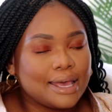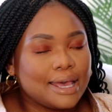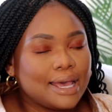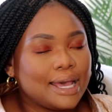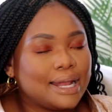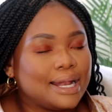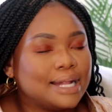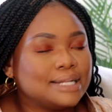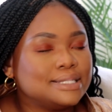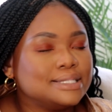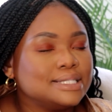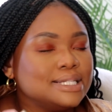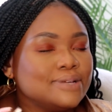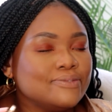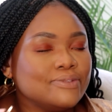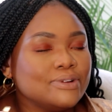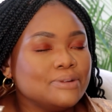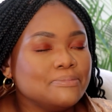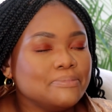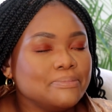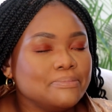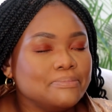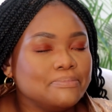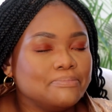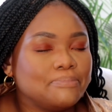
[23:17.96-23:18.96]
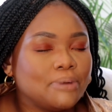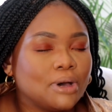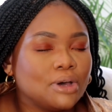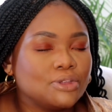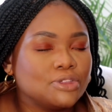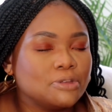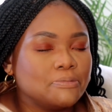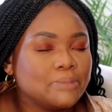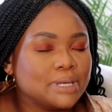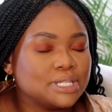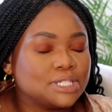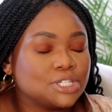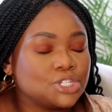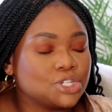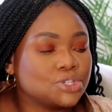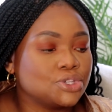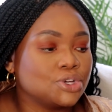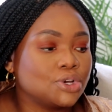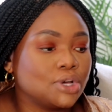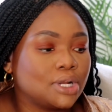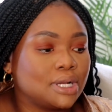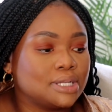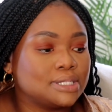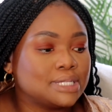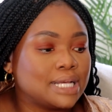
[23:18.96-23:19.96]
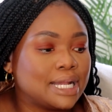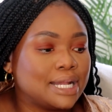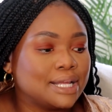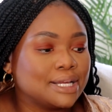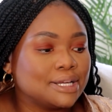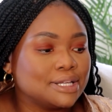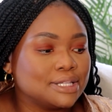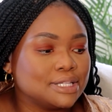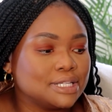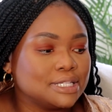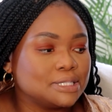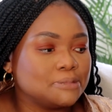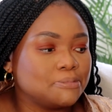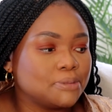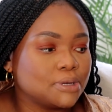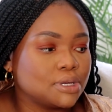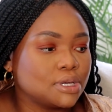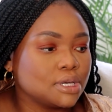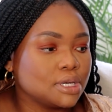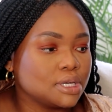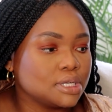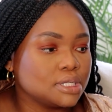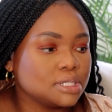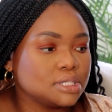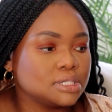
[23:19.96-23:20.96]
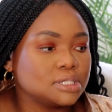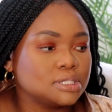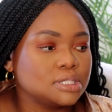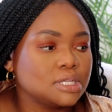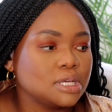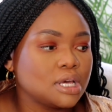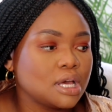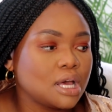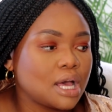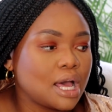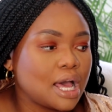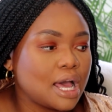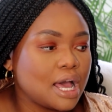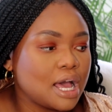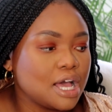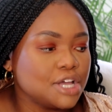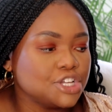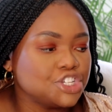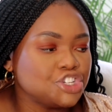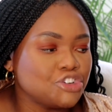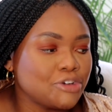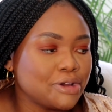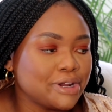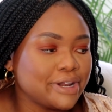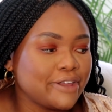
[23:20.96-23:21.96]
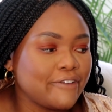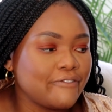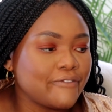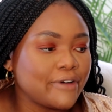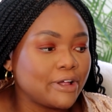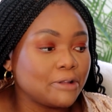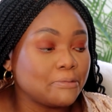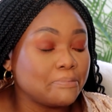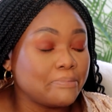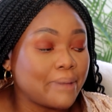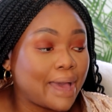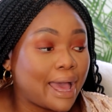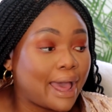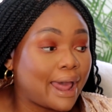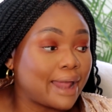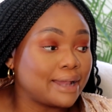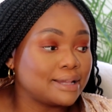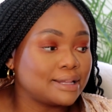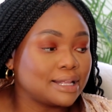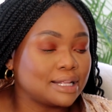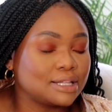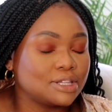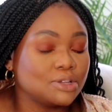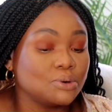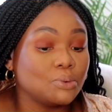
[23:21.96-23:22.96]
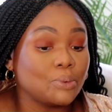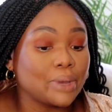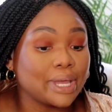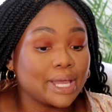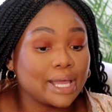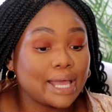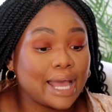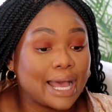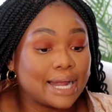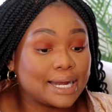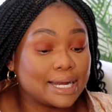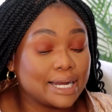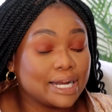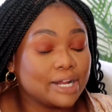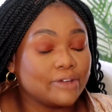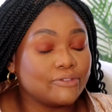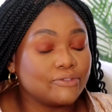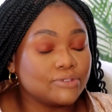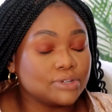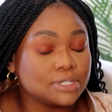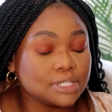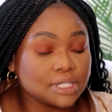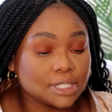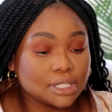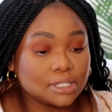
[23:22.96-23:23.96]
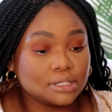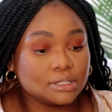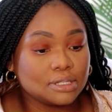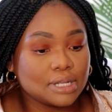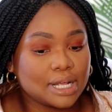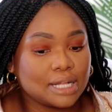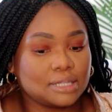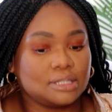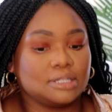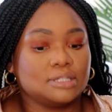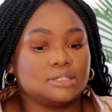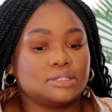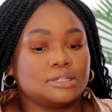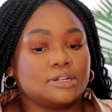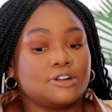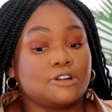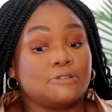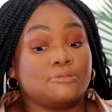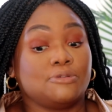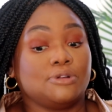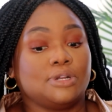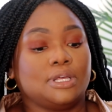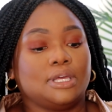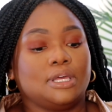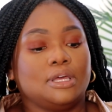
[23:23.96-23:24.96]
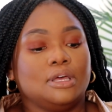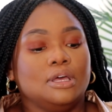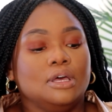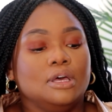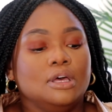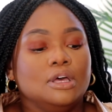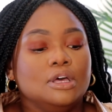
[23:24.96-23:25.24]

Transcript: And I didn't even bother messaging the girl and telling her this, because she already felt bad that the wig had lifted at the ceremony.